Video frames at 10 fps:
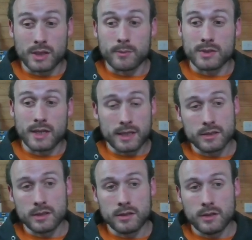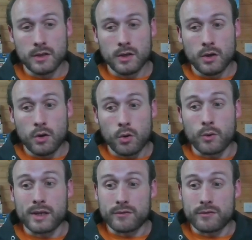gems to enter, or